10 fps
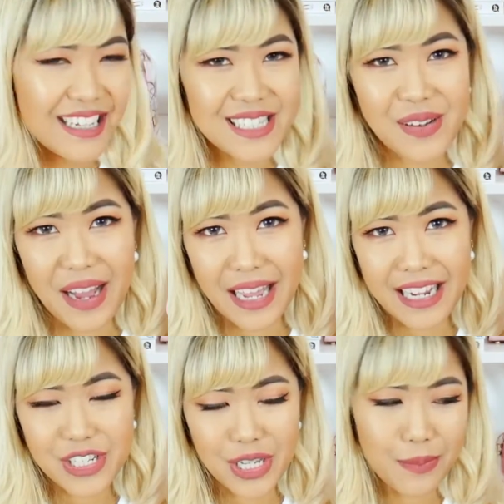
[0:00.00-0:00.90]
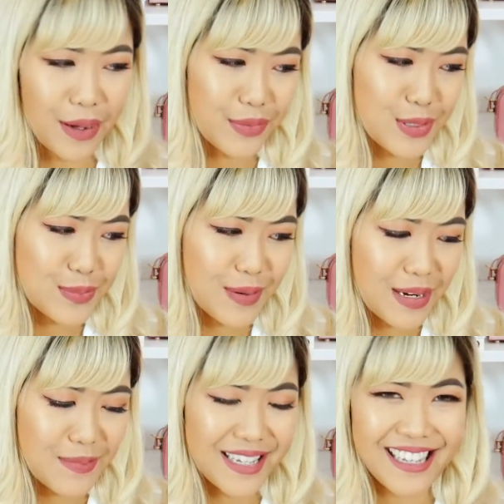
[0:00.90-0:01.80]
So I actually bought this
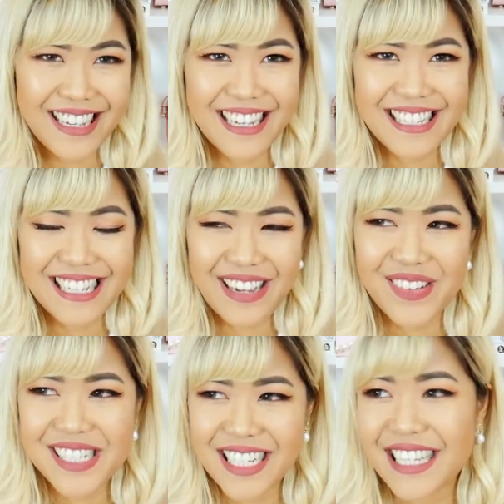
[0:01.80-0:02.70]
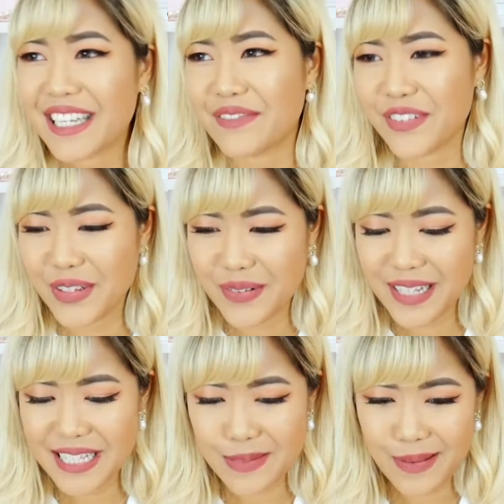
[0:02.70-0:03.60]
one because I was like
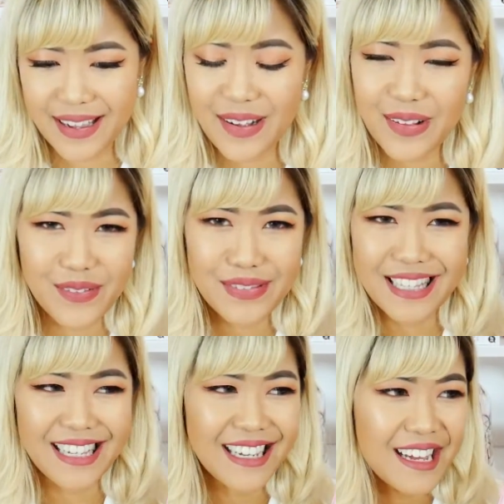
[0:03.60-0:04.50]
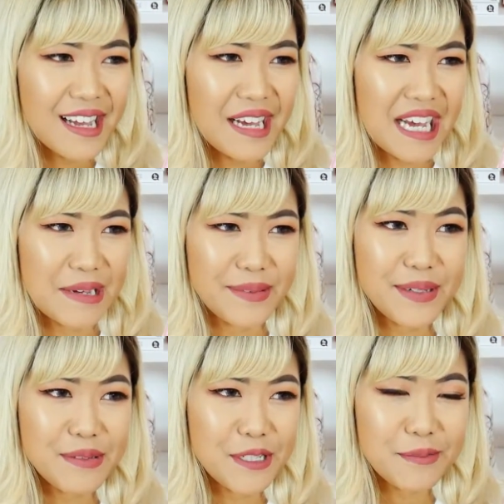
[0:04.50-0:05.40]
influenced by all of the
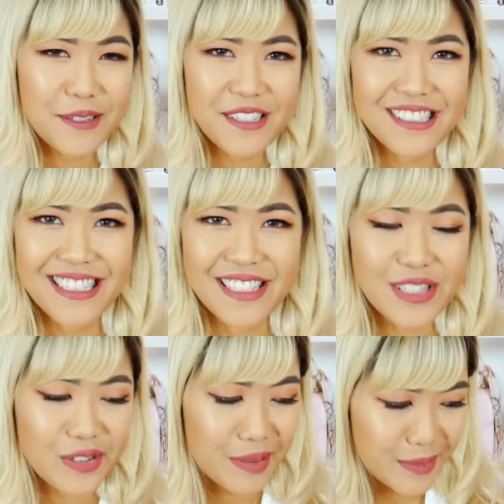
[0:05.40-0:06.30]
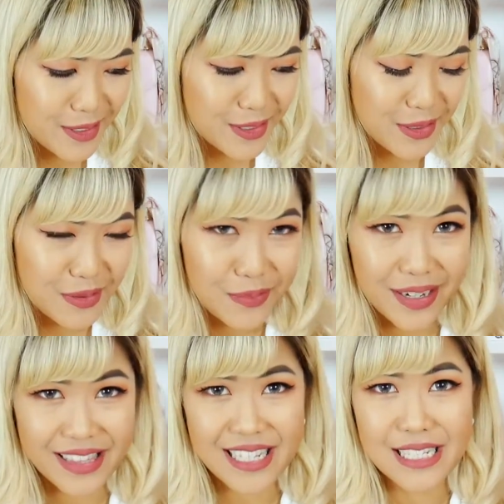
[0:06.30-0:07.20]
YouTubers and Instagrammers who
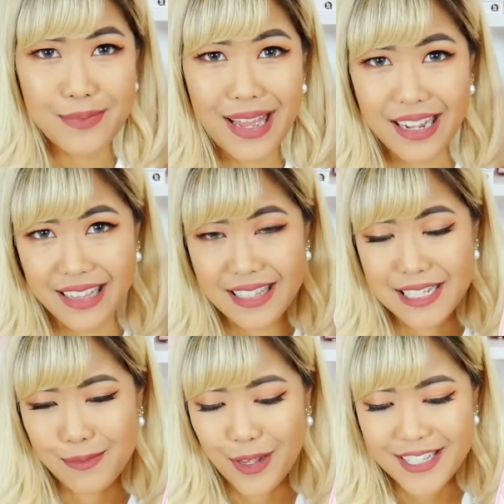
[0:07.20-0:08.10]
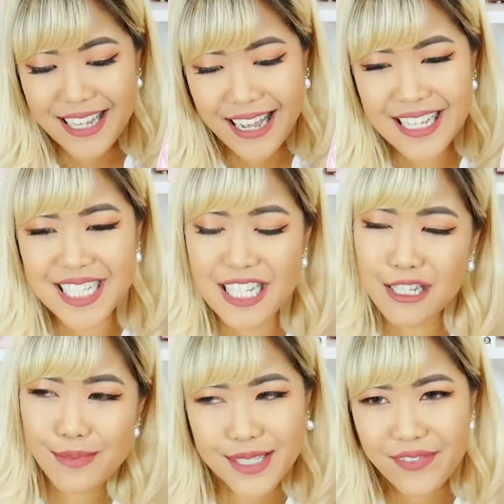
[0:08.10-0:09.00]
bought this bag in the small size,
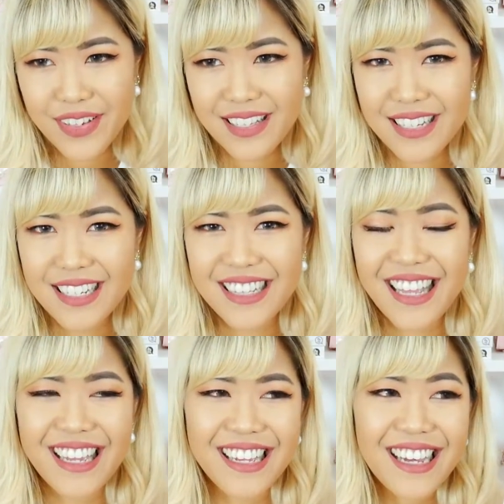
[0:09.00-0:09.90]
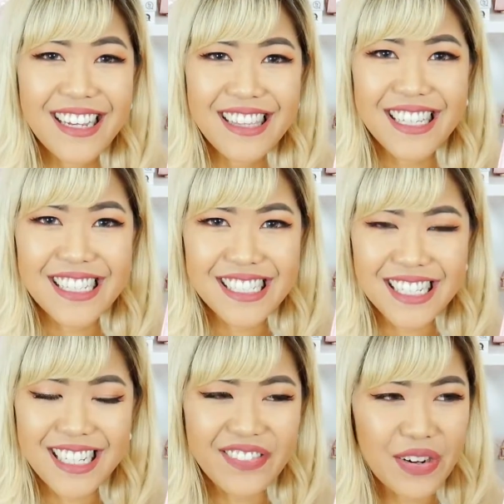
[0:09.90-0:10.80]
specifically like
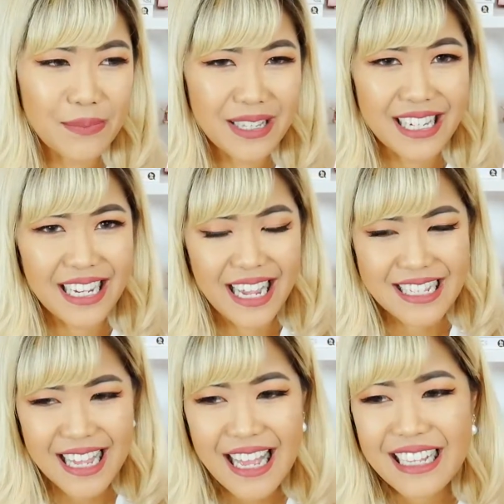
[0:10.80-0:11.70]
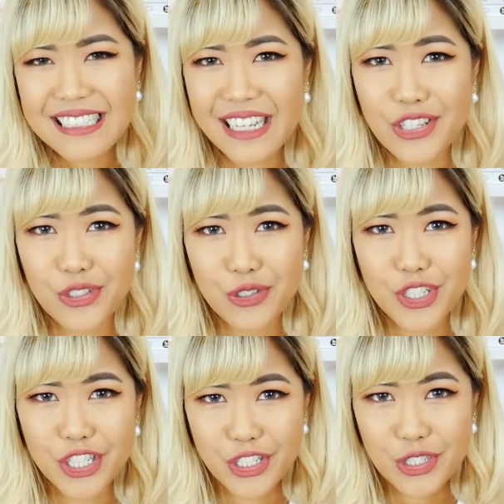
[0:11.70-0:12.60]
Lindy from Lindy SS and Drew
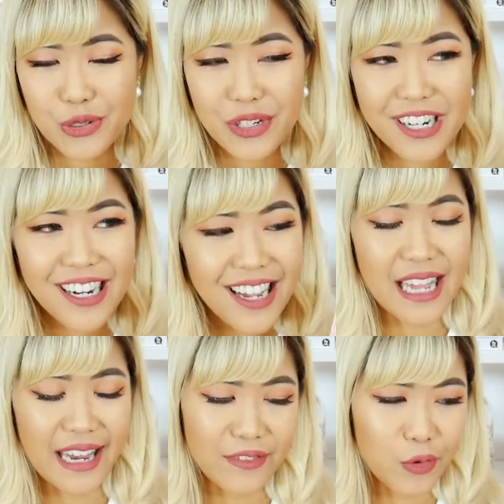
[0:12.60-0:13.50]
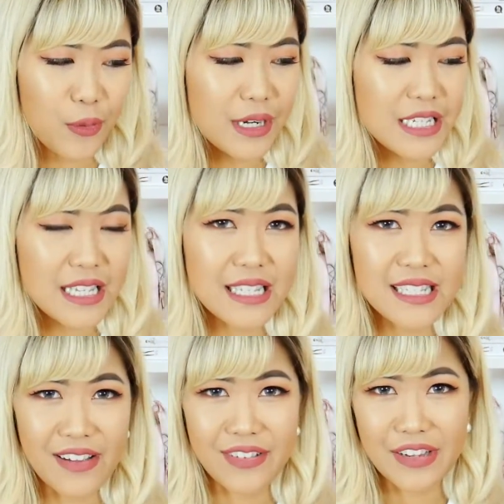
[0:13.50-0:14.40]
Shikachore, and of course
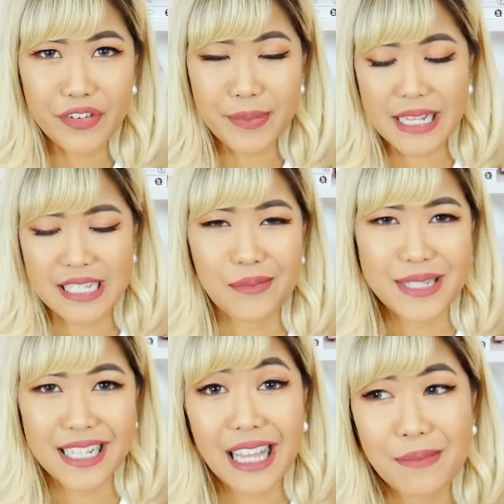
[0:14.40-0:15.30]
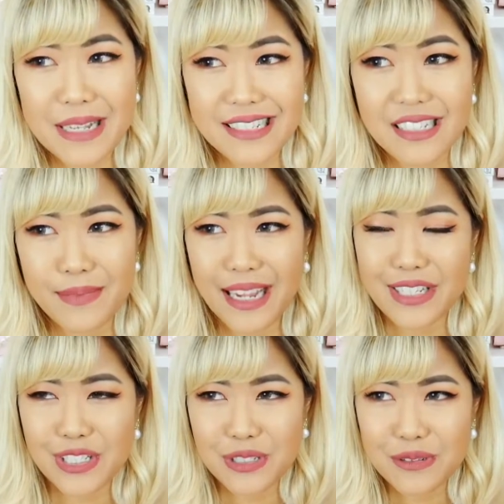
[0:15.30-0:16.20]
Stephanie from SL Miss Glam has this bag
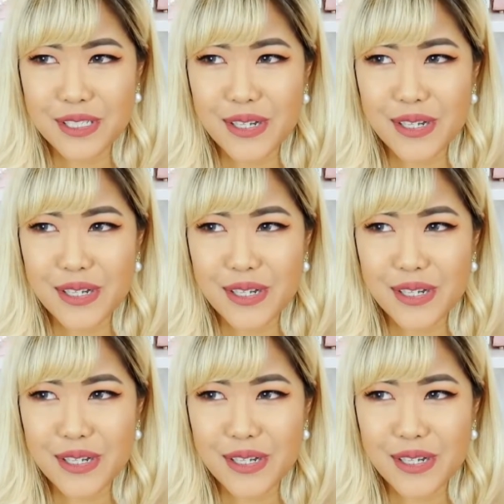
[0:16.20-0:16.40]
too.